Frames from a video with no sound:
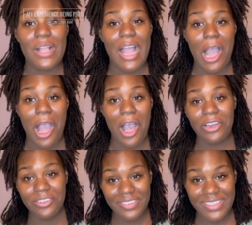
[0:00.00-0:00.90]

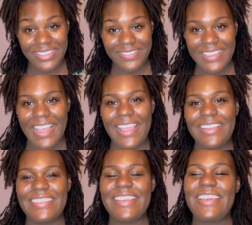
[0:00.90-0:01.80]
honestly, I hate
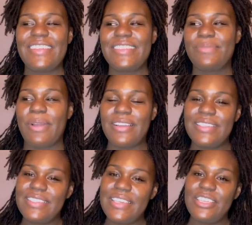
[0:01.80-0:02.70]
to say this,
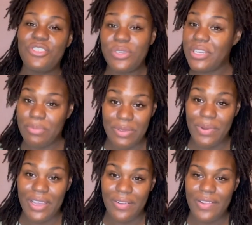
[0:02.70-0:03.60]
pregnancy treated me
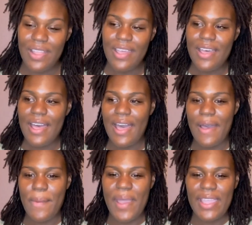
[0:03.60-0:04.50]
well.
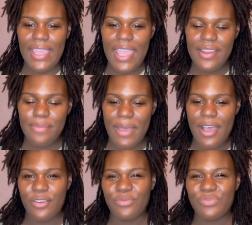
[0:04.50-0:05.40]
I gained
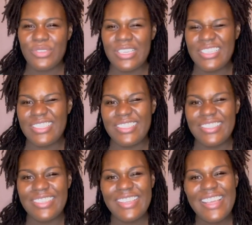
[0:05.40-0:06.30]
about
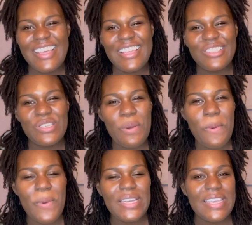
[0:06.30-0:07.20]

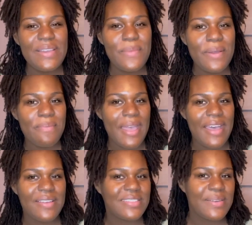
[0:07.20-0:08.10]
21
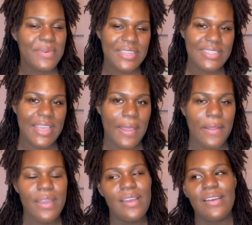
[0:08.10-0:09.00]
pounds, I want to say,
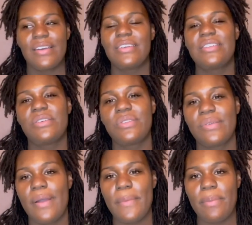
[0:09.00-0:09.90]
or so
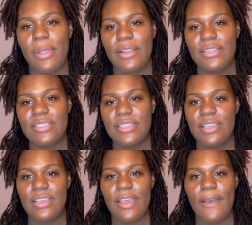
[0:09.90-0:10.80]
throughout my
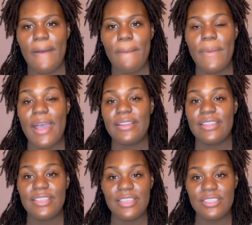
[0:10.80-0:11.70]
pregnancy. I
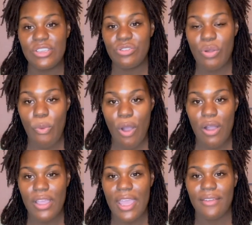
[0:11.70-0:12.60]
did continue to
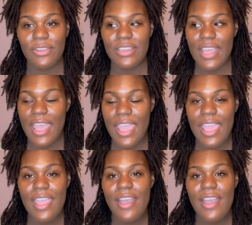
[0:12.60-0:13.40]
walk every day.